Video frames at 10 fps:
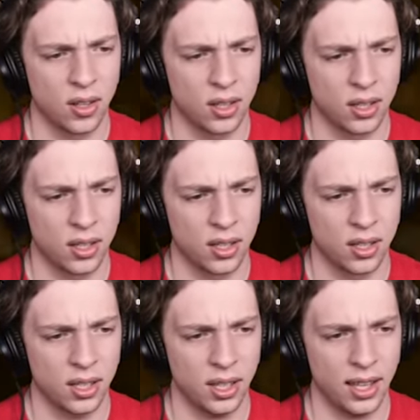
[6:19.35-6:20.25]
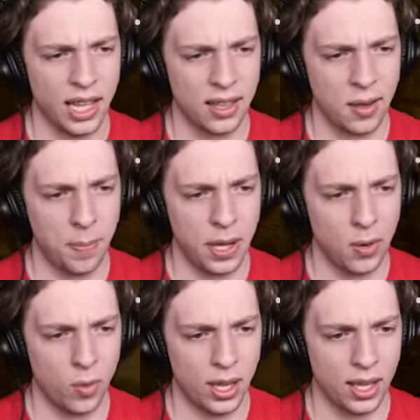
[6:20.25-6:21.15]
fighting arena? Yeah, that's what a
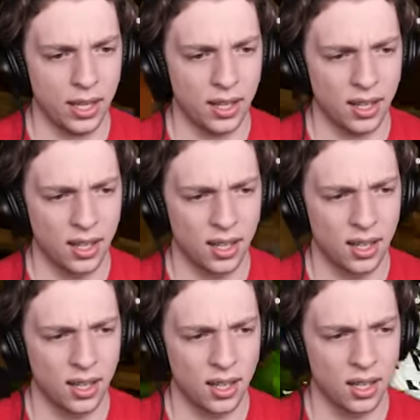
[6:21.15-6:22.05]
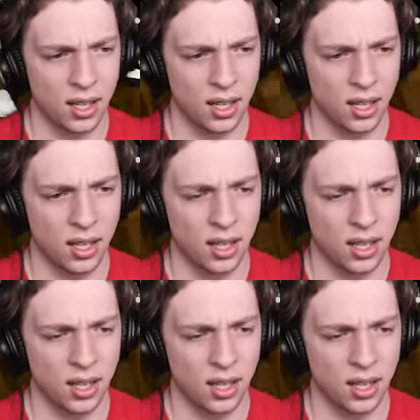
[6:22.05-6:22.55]
bit weird. Place, guys? What